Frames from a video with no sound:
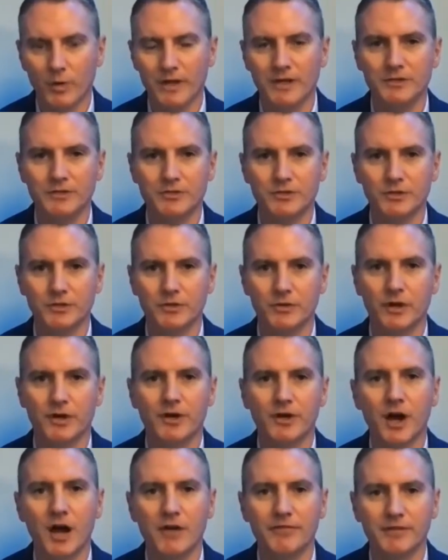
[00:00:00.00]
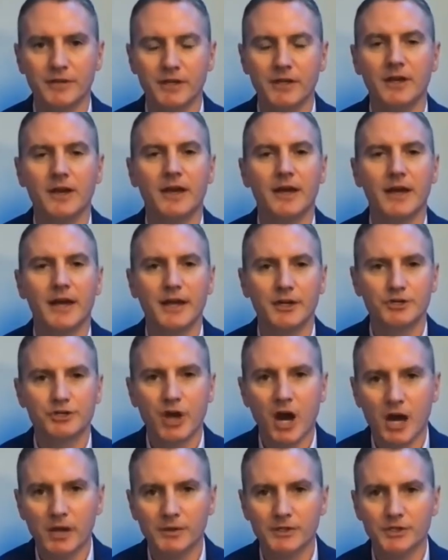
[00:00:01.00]
into a coffee and
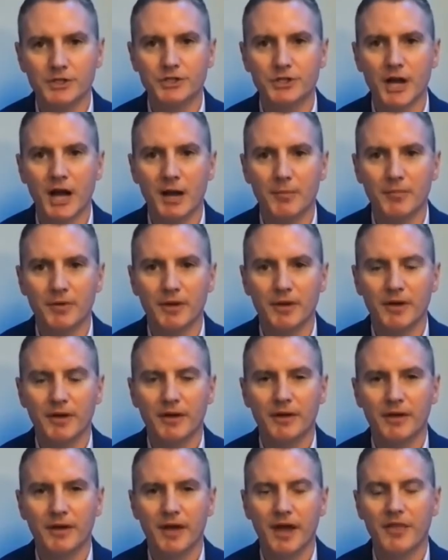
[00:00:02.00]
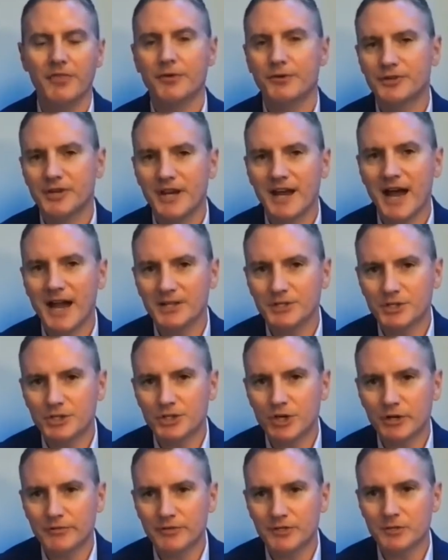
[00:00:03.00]
chocolate shop and they're denied
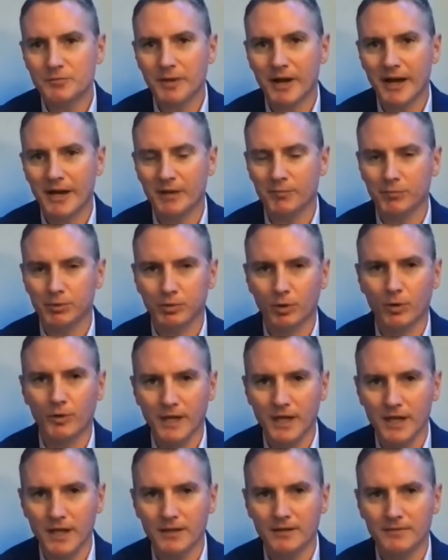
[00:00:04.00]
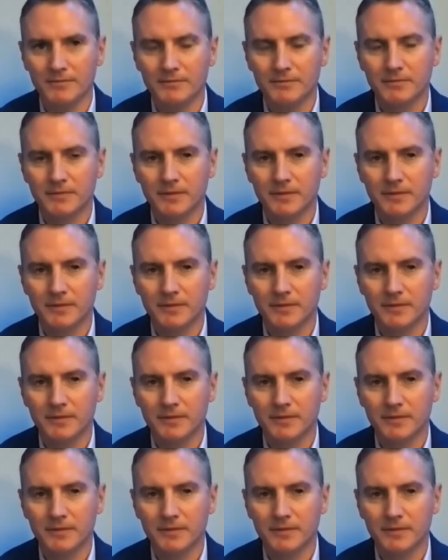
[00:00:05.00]
service by an employee.